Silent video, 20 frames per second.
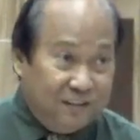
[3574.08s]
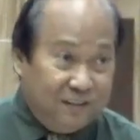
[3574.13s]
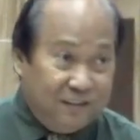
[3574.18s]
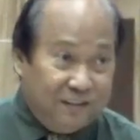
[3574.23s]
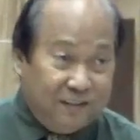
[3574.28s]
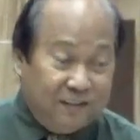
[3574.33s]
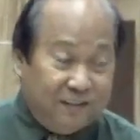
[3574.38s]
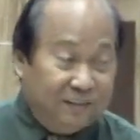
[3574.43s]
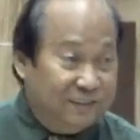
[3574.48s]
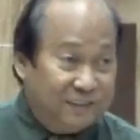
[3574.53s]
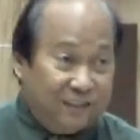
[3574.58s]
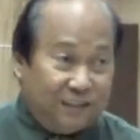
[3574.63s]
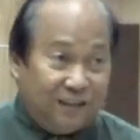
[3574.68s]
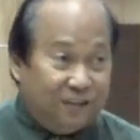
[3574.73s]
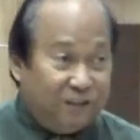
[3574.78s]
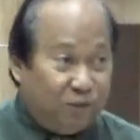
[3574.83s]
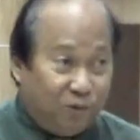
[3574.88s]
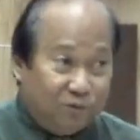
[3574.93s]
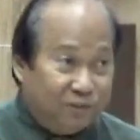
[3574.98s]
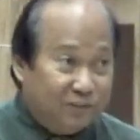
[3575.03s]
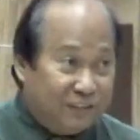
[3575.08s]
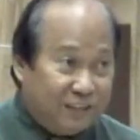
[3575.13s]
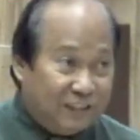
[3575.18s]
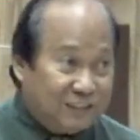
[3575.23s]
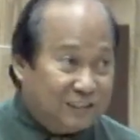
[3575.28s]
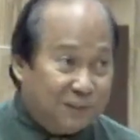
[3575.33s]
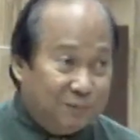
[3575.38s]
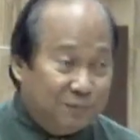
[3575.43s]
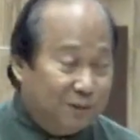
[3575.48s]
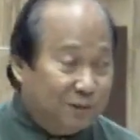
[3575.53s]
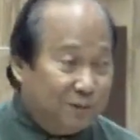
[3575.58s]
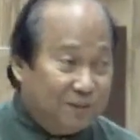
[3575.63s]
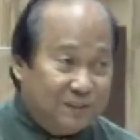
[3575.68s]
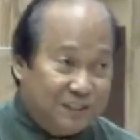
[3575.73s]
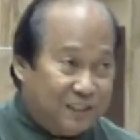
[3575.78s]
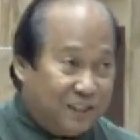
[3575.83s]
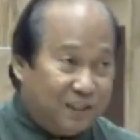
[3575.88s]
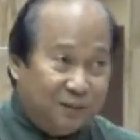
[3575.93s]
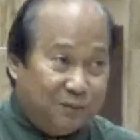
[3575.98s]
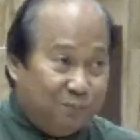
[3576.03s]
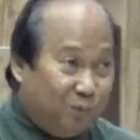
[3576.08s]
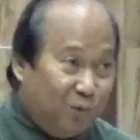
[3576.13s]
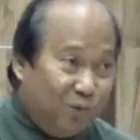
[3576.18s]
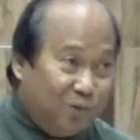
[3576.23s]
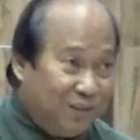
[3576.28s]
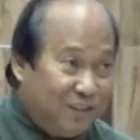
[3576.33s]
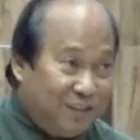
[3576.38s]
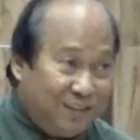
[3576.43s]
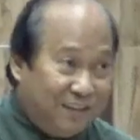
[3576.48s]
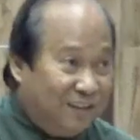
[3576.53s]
Eh, sa Old Testament, ceremonial